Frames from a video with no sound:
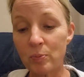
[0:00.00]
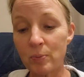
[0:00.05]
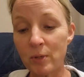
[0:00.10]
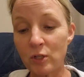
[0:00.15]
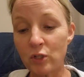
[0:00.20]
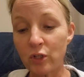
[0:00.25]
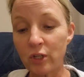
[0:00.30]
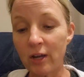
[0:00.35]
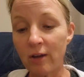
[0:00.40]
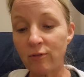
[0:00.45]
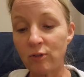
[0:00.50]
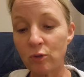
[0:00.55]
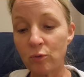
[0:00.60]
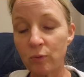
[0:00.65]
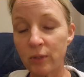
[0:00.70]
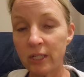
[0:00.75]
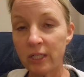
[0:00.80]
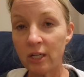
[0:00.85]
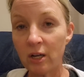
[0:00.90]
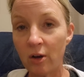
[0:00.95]
especially after
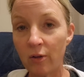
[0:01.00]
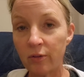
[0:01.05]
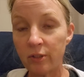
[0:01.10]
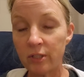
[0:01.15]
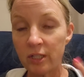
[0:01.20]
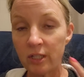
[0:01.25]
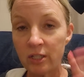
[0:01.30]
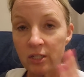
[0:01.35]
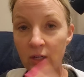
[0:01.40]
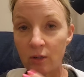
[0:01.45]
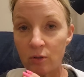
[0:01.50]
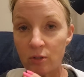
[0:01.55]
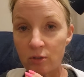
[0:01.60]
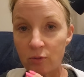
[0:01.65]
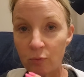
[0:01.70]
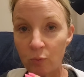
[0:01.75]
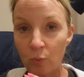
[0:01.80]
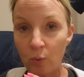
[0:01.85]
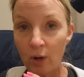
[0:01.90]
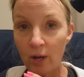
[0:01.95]
reading all the
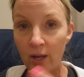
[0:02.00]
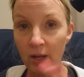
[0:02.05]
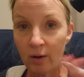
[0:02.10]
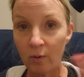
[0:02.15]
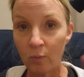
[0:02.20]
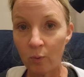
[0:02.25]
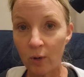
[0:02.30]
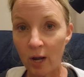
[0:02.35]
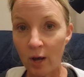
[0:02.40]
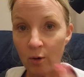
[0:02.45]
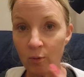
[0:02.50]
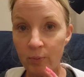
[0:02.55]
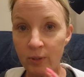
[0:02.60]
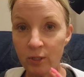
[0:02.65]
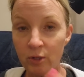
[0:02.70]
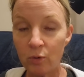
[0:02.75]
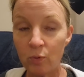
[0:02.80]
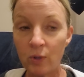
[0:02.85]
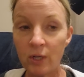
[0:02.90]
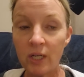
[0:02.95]
details of what, what I would
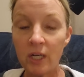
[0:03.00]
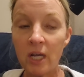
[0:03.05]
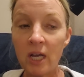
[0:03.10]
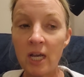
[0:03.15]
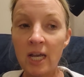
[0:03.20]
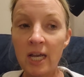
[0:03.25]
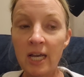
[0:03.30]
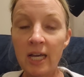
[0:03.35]
be doing.